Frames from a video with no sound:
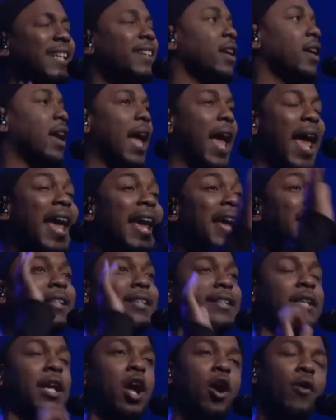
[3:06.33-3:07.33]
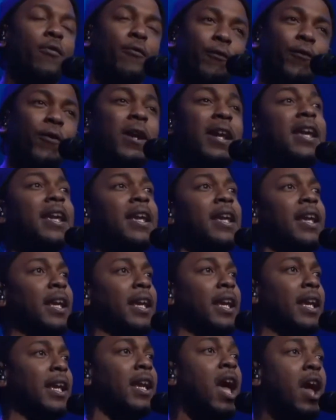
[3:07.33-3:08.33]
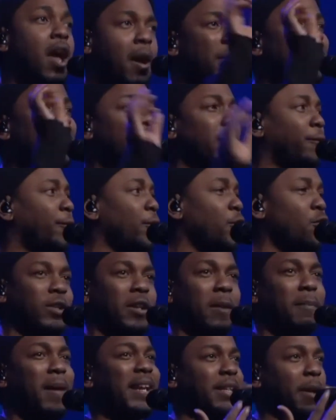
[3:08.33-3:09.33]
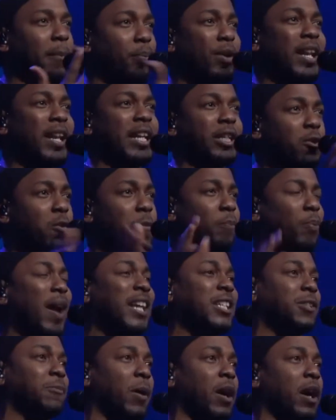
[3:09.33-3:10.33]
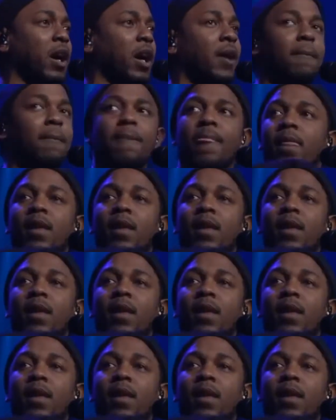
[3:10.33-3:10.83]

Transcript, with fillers: That name might sound familiar if you've been watching this channel, and that's because I made an